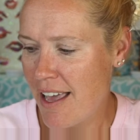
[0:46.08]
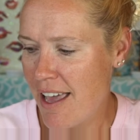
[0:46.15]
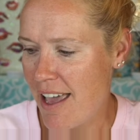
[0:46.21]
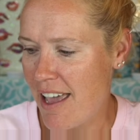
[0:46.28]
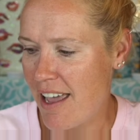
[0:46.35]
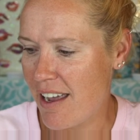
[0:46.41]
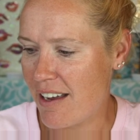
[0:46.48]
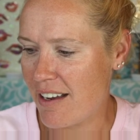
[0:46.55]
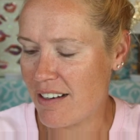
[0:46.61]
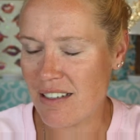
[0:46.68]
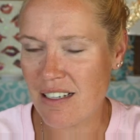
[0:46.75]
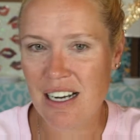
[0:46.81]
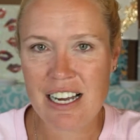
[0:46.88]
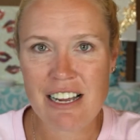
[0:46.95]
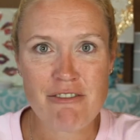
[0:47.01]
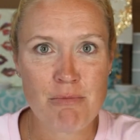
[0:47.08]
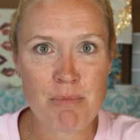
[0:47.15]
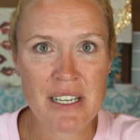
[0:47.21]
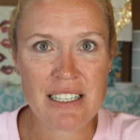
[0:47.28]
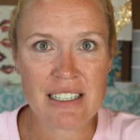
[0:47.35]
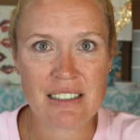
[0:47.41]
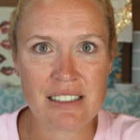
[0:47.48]
and I've
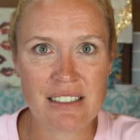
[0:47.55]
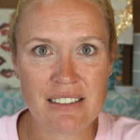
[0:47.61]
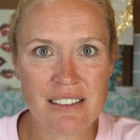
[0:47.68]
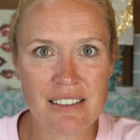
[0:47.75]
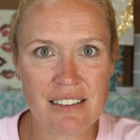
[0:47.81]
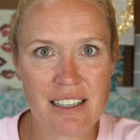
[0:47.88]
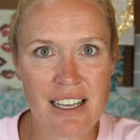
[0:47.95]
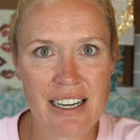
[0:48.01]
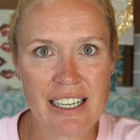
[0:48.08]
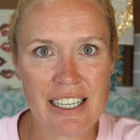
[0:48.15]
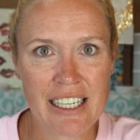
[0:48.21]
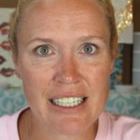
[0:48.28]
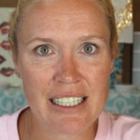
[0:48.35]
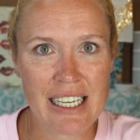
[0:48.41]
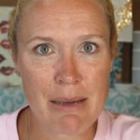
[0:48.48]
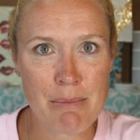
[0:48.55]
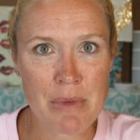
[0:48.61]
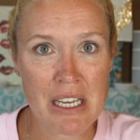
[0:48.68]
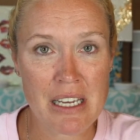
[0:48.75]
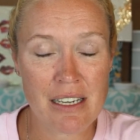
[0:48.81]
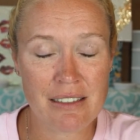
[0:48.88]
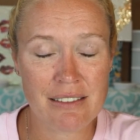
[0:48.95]
been letting it get
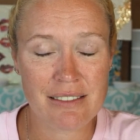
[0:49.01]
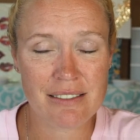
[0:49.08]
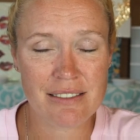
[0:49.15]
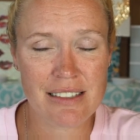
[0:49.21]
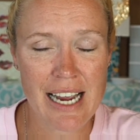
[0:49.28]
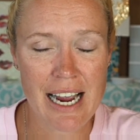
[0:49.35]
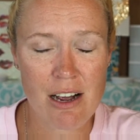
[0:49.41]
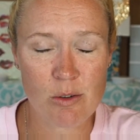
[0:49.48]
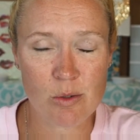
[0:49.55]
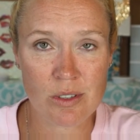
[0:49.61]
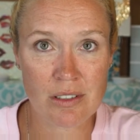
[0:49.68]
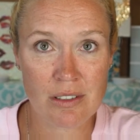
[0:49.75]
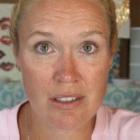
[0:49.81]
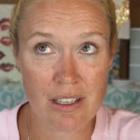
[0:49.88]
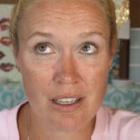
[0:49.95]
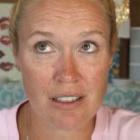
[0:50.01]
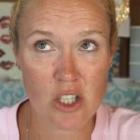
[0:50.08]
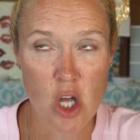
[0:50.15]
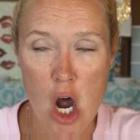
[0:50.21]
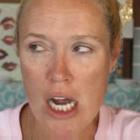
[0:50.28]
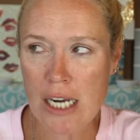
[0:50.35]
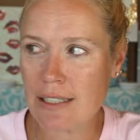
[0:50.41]
me down a
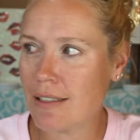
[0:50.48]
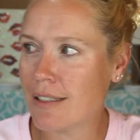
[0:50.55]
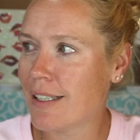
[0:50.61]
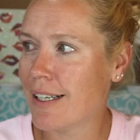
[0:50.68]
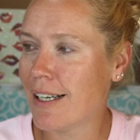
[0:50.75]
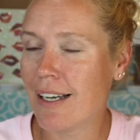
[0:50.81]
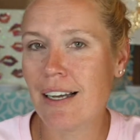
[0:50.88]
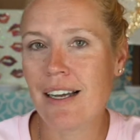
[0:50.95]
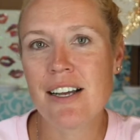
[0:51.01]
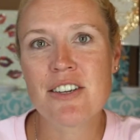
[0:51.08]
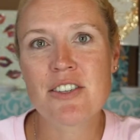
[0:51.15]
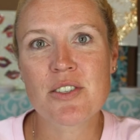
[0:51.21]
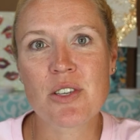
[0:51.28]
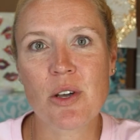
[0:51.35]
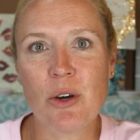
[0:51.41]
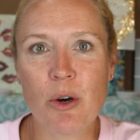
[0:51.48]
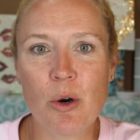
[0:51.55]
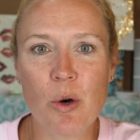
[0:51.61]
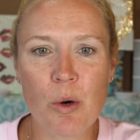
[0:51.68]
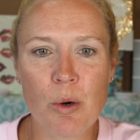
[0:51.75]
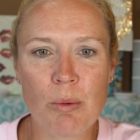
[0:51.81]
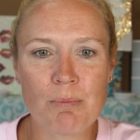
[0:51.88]
lot.
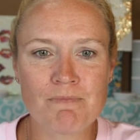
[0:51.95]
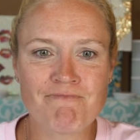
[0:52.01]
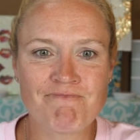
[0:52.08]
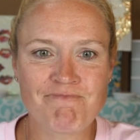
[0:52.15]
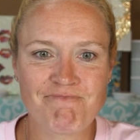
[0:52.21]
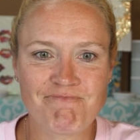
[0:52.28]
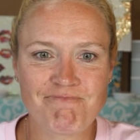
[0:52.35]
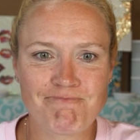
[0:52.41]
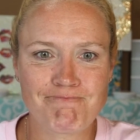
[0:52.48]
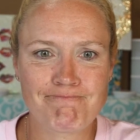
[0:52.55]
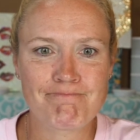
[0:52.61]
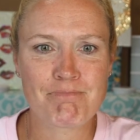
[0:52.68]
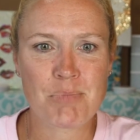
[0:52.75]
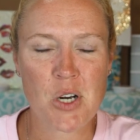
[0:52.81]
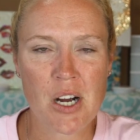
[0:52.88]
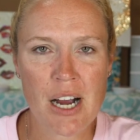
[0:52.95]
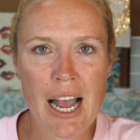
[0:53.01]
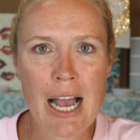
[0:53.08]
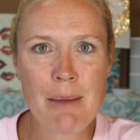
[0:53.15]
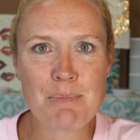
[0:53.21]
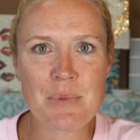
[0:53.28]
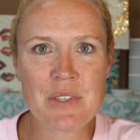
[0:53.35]
So
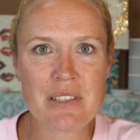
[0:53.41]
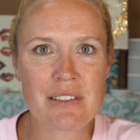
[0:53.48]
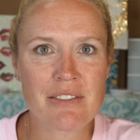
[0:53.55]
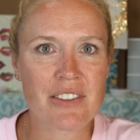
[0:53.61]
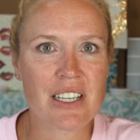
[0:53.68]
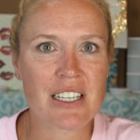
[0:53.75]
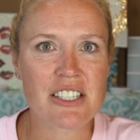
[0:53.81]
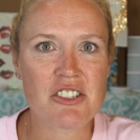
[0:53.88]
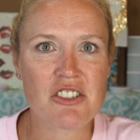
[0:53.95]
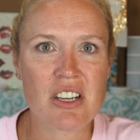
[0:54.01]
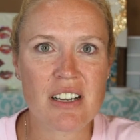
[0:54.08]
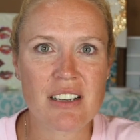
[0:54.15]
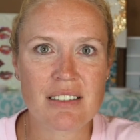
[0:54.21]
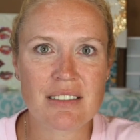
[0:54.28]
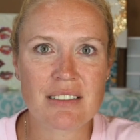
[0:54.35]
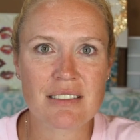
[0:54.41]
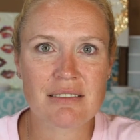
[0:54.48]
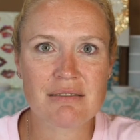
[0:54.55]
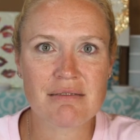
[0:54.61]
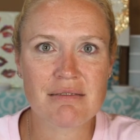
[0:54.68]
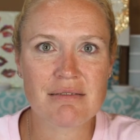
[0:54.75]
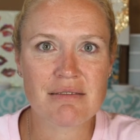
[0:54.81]
perhaps if I just
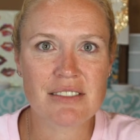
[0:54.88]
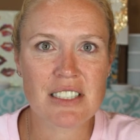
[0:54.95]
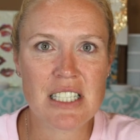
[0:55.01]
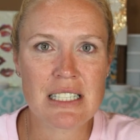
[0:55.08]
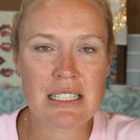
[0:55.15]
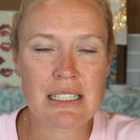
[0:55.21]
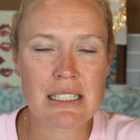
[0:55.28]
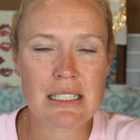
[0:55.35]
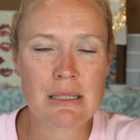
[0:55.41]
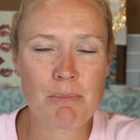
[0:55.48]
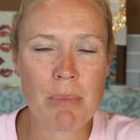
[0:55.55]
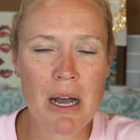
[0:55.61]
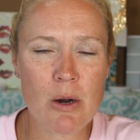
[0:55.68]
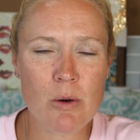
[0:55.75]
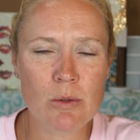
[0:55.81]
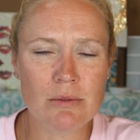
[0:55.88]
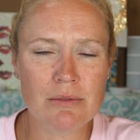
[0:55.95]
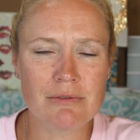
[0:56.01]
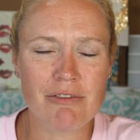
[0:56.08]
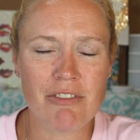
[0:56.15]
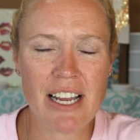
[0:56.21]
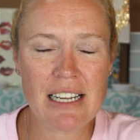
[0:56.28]
spout,
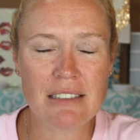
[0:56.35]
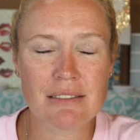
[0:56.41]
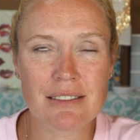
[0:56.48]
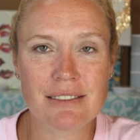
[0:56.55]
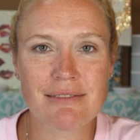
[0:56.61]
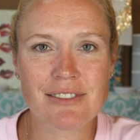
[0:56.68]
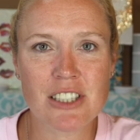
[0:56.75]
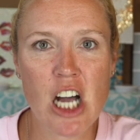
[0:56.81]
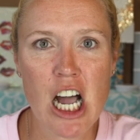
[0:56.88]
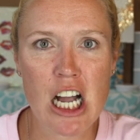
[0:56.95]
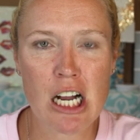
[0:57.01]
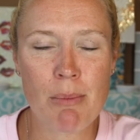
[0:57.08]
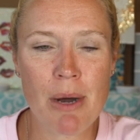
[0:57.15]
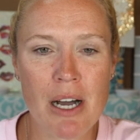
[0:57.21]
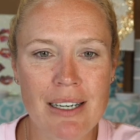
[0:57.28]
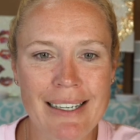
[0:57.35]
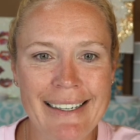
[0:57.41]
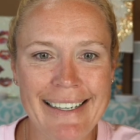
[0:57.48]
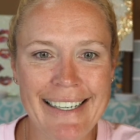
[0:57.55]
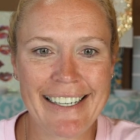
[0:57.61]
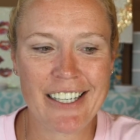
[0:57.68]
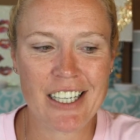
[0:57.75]
vent, talk about it
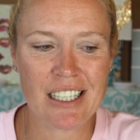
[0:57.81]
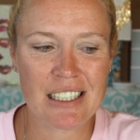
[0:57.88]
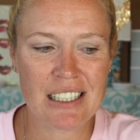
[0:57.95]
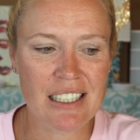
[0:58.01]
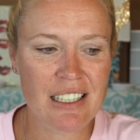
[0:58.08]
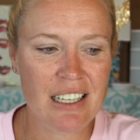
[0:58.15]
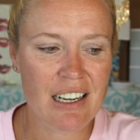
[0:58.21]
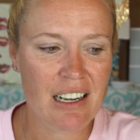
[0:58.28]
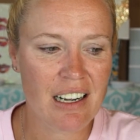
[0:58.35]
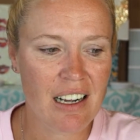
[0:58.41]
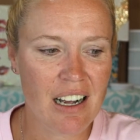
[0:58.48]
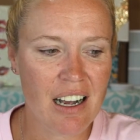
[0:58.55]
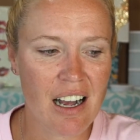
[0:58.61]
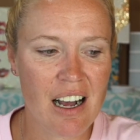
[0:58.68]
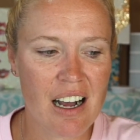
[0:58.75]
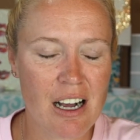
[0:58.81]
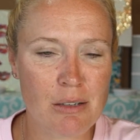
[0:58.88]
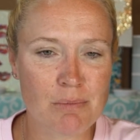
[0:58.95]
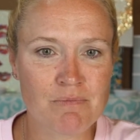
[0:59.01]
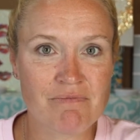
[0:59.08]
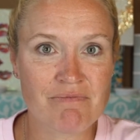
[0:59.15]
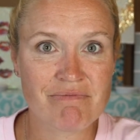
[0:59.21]
here,
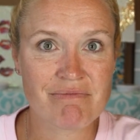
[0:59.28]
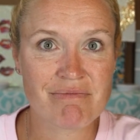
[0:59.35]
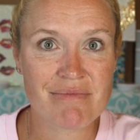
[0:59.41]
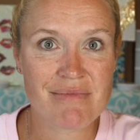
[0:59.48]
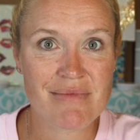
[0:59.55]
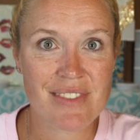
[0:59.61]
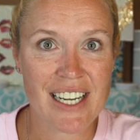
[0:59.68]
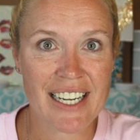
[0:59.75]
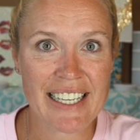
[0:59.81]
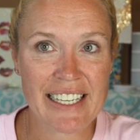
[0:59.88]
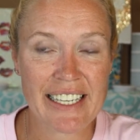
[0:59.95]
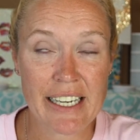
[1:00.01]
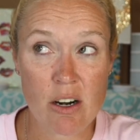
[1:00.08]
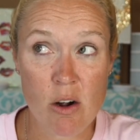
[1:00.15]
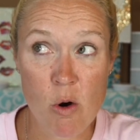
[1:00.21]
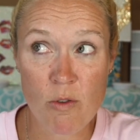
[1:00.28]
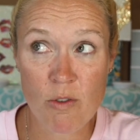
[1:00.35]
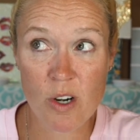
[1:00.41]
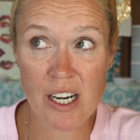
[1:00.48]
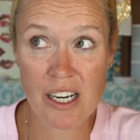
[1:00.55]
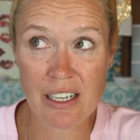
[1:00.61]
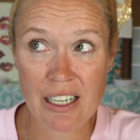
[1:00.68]
um, I can get
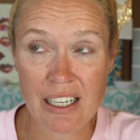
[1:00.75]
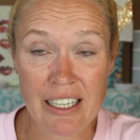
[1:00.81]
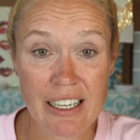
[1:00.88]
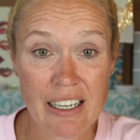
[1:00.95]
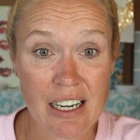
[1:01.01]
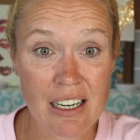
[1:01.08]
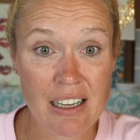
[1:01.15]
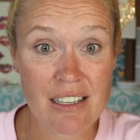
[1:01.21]
over it and get out of